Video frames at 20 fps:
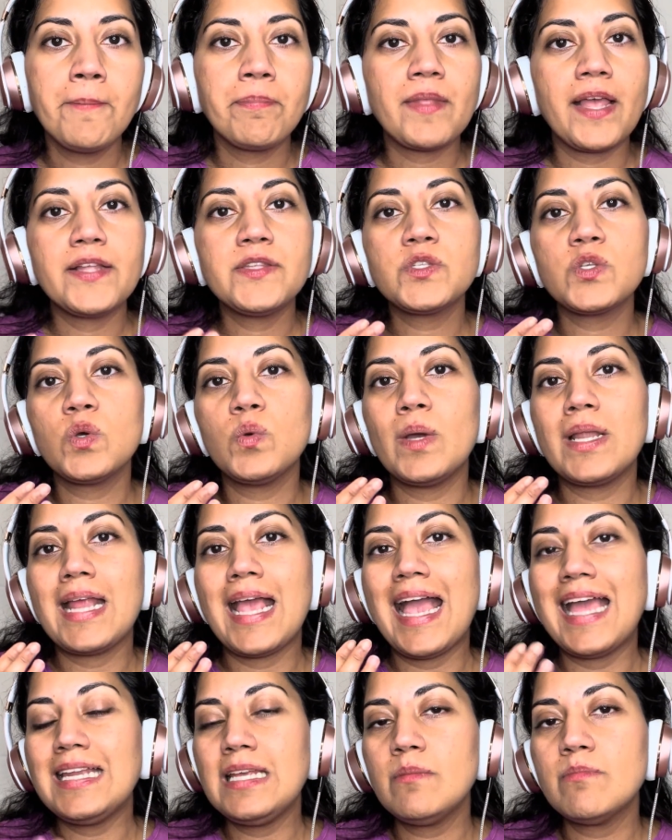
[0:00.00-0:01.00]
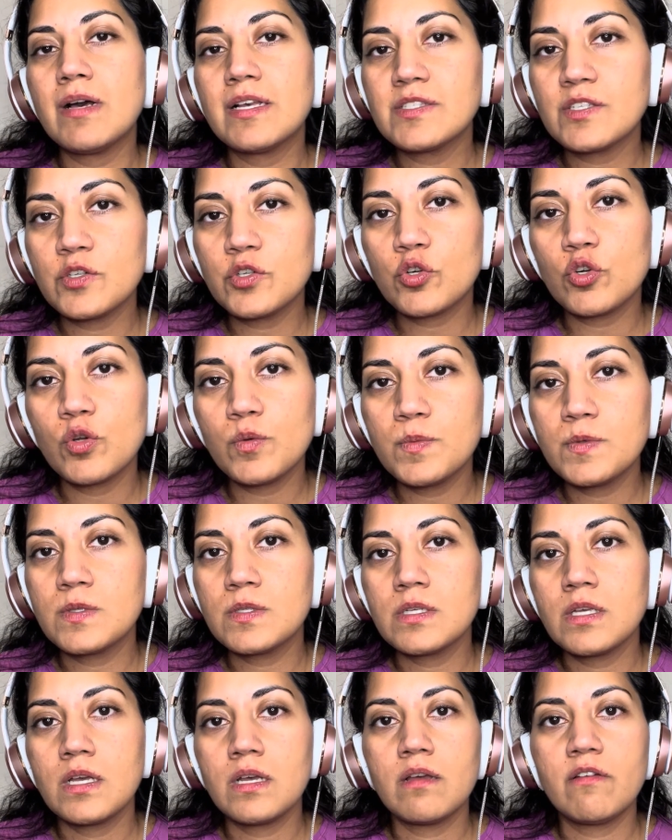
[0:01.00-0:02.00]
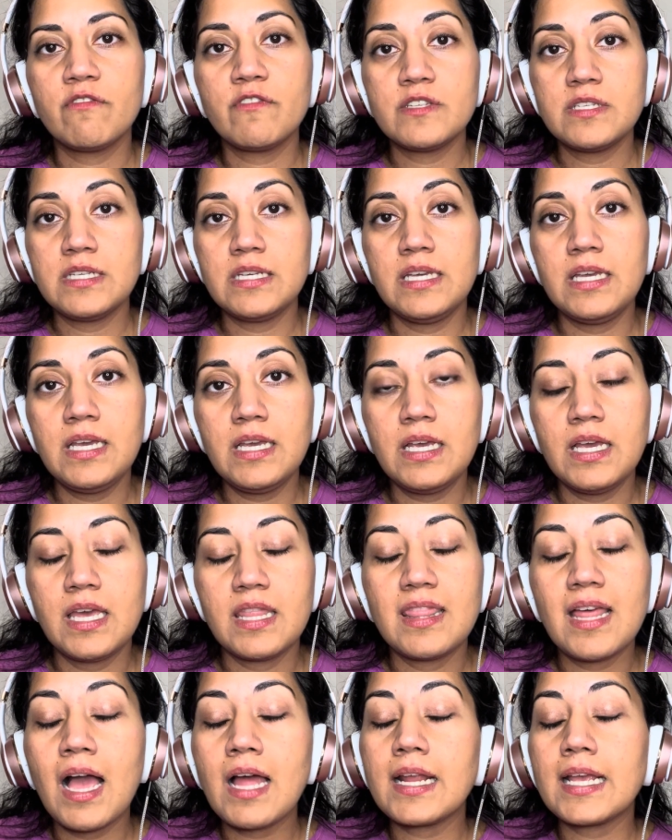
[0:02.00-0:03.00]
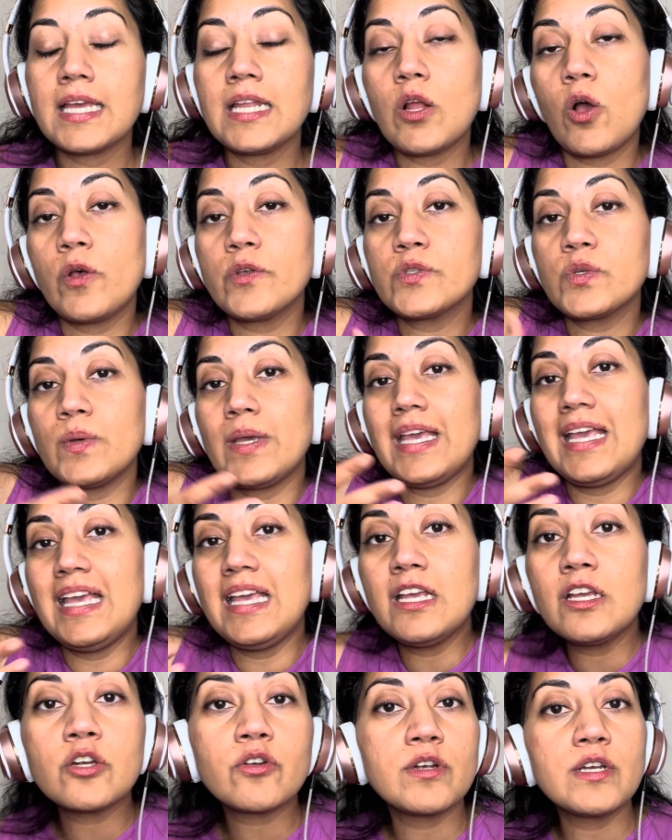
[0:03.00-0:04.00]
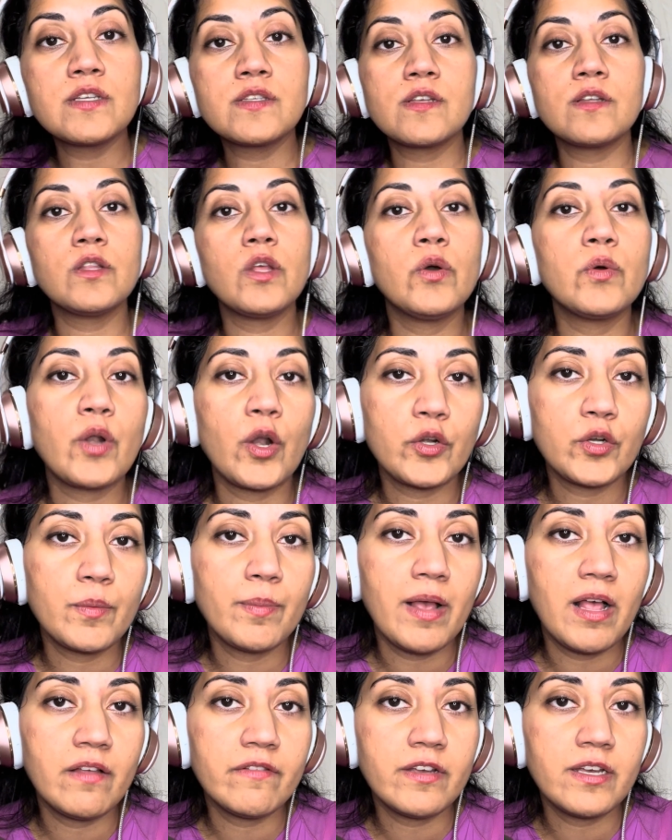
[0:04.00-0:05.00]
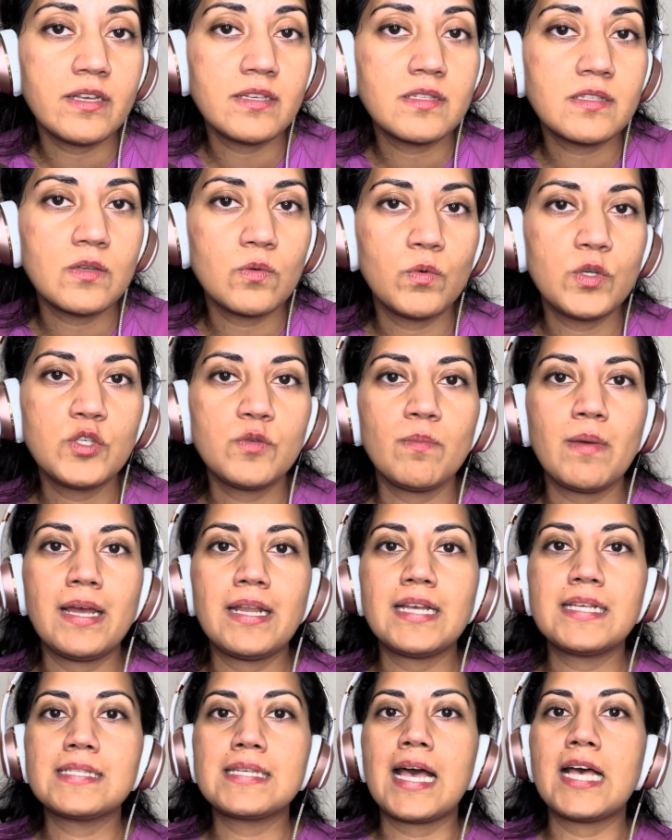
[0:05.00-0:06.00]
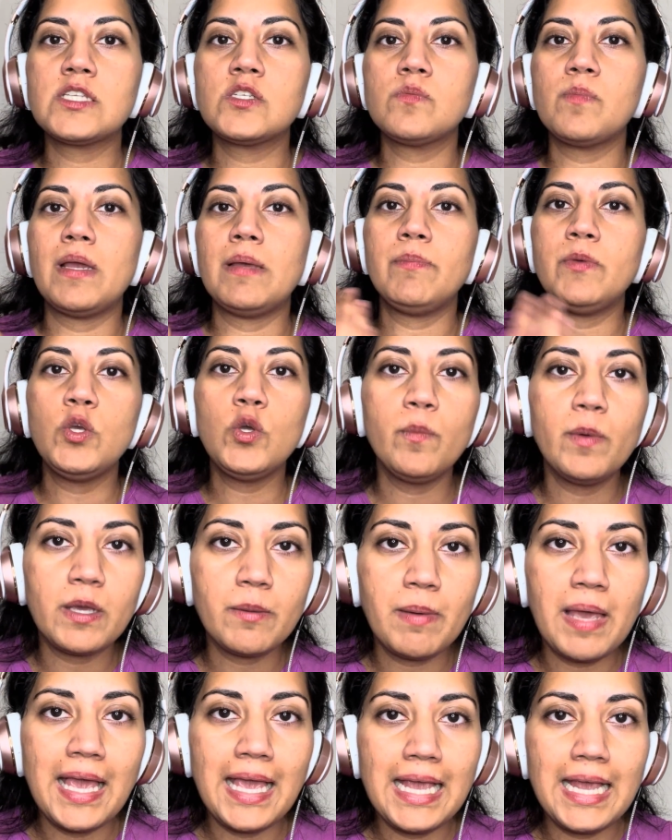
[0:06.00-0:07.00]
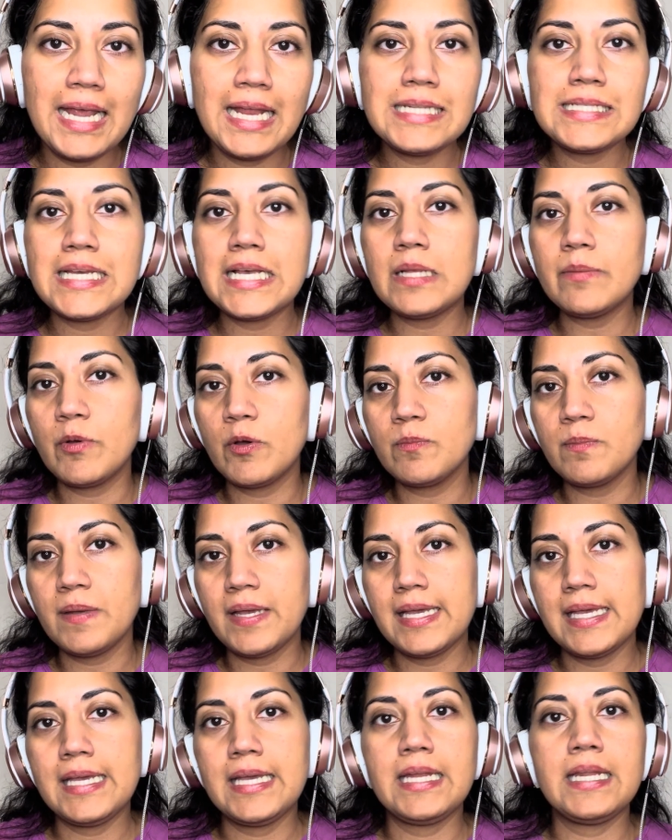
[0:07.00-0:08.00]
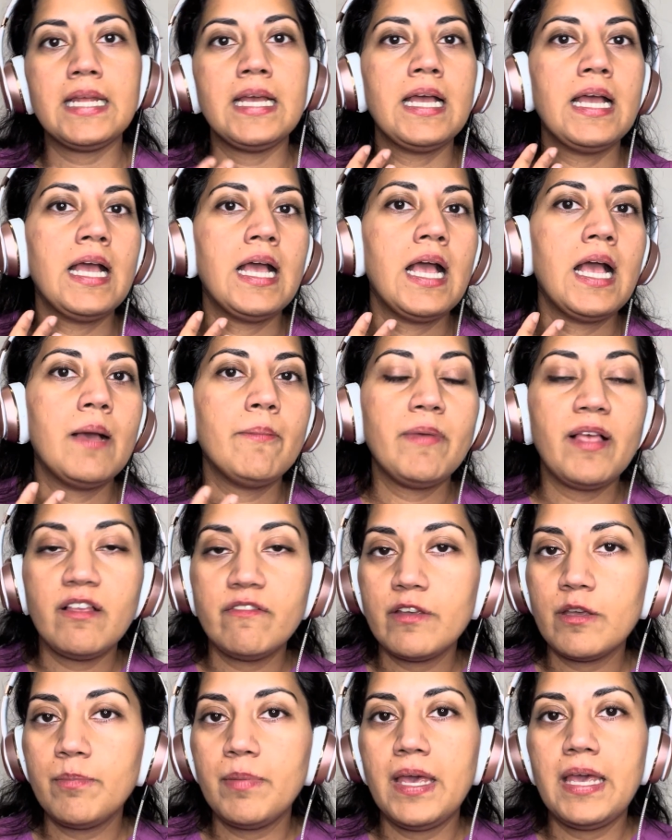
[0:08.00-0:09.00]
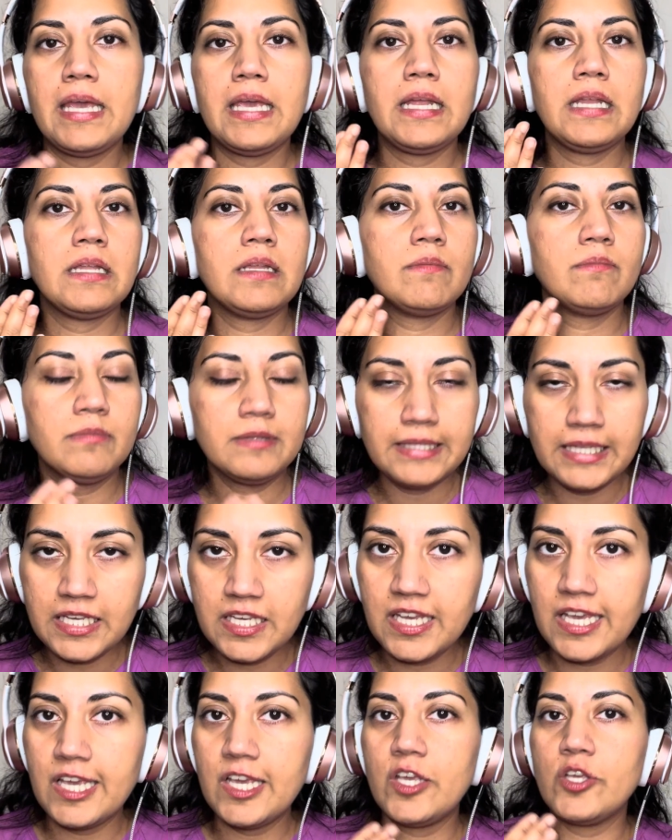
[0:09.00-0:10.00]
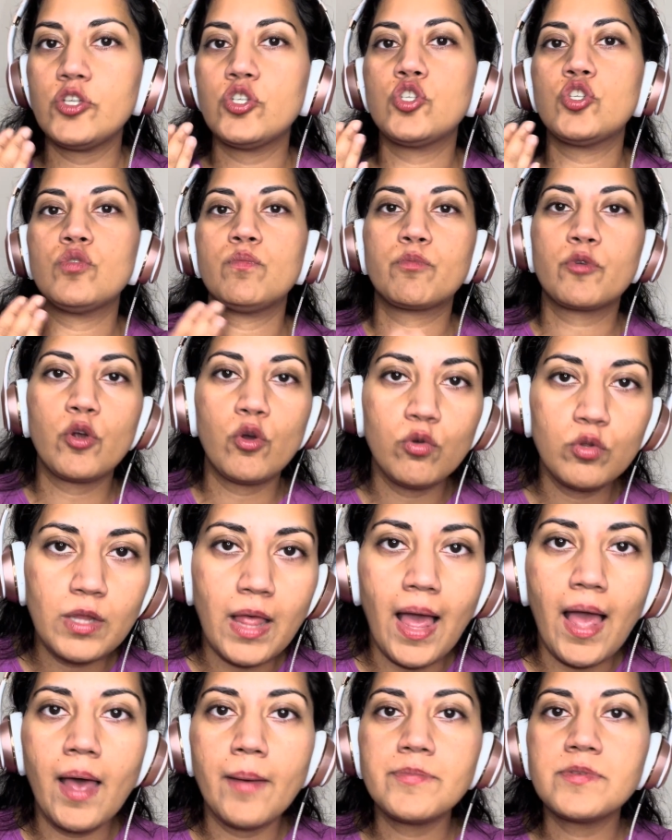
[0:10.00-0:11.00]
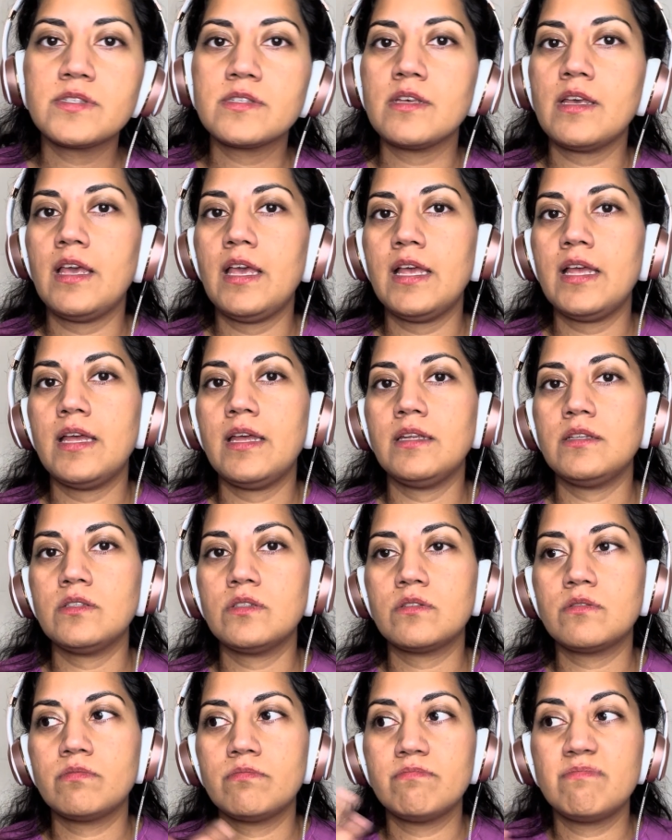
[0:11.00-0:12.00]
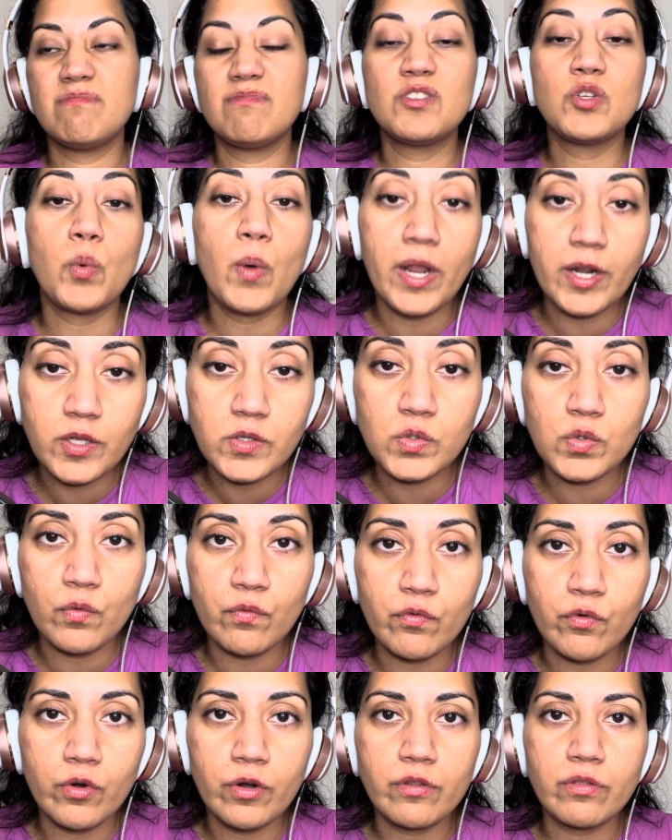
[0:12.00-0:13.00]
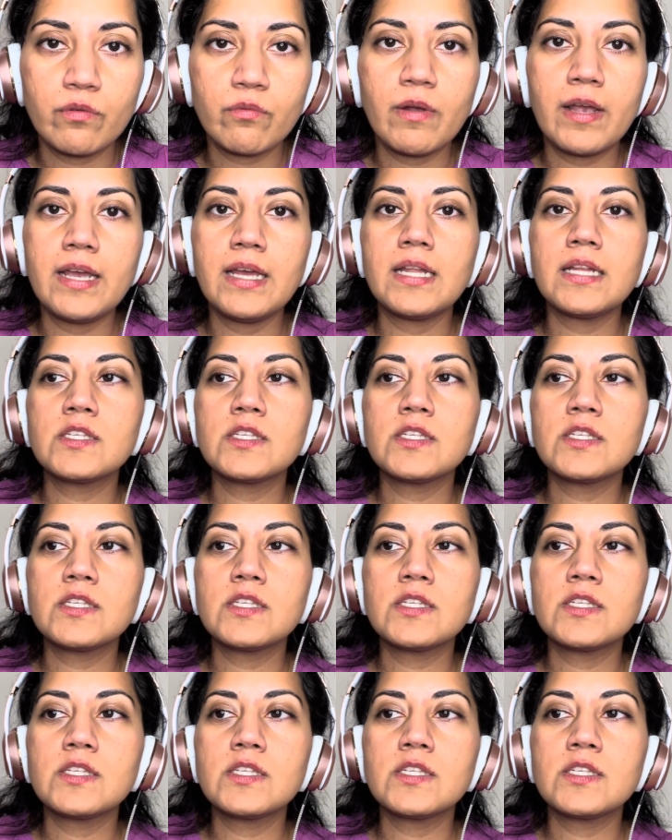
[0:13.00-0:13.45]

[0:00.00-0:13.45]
And so when any muscle groups fatigue, that can also increase the load on your pelvis, which might exacerbate pubic pain, tailbone pain, pelvic pain, leakage, prolapse, and so on and so forth, right?